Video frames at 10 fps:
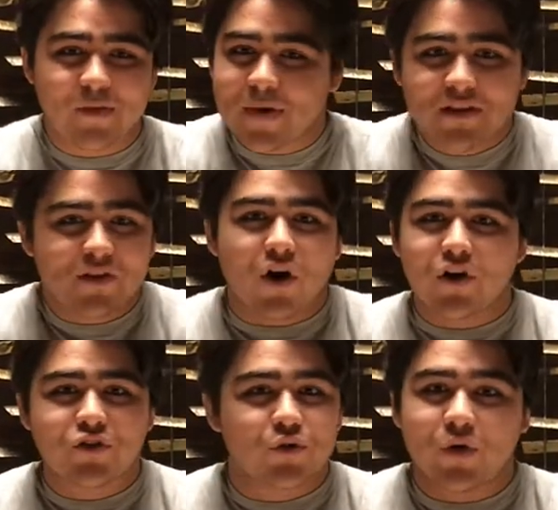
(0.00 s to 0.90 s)
It makes
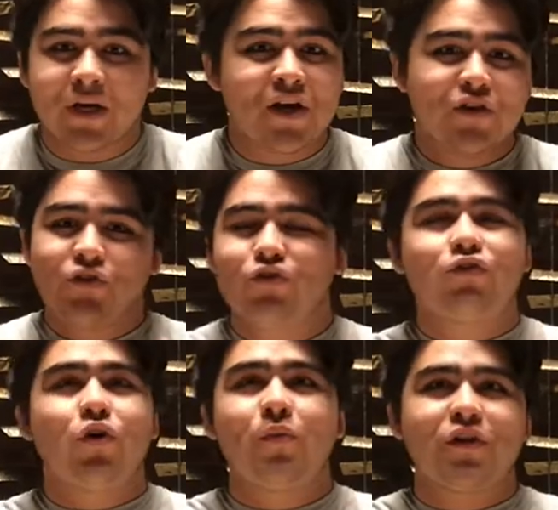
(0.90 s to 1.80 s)
our joy
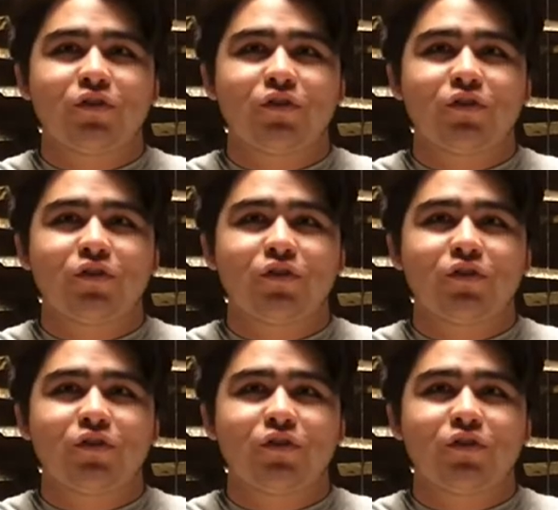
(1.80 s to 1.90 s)
so much